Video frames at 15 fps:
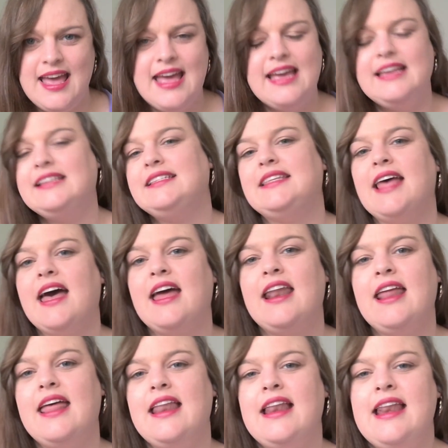is that
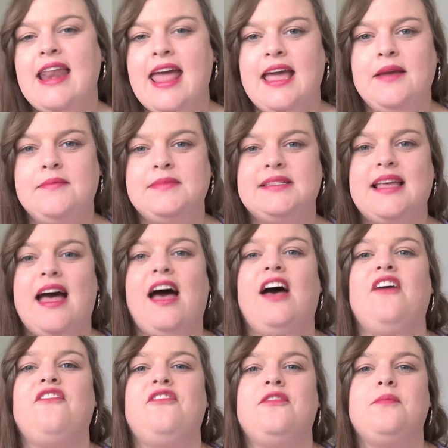names have
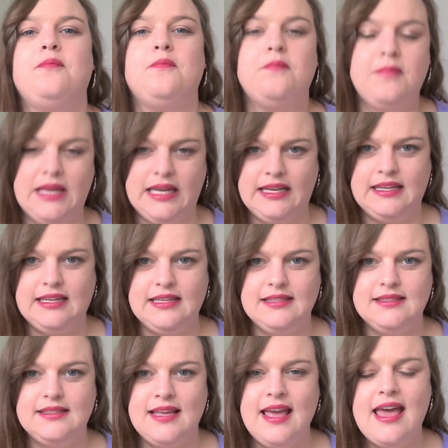meanings
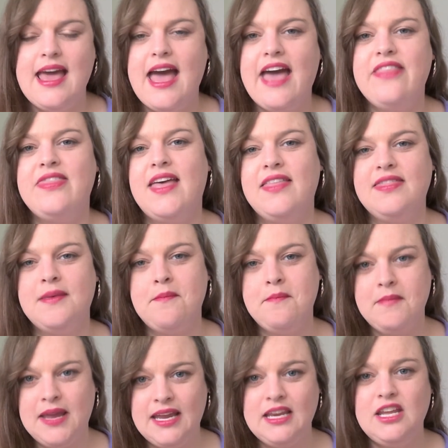and that the
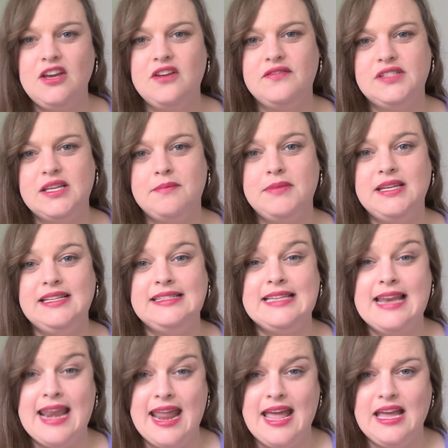meaning of somebody's
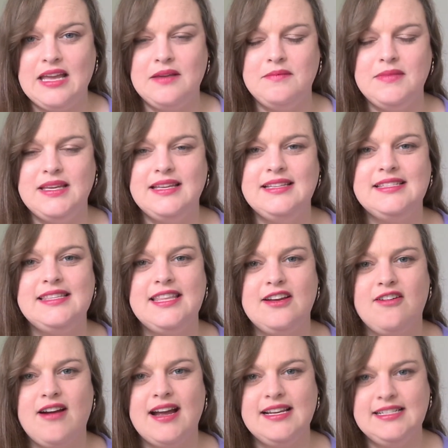name is
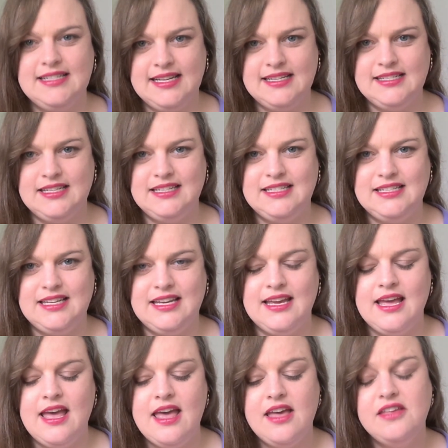their identity.
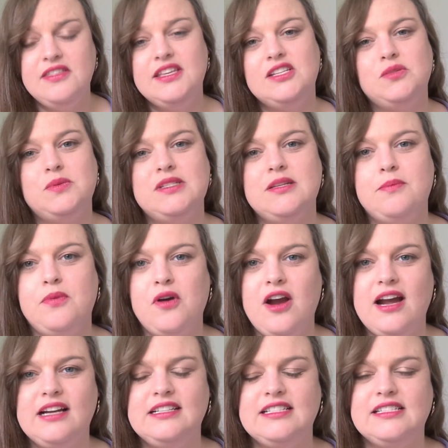This was a
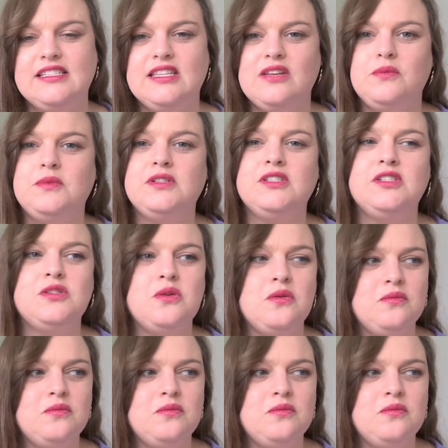practice that was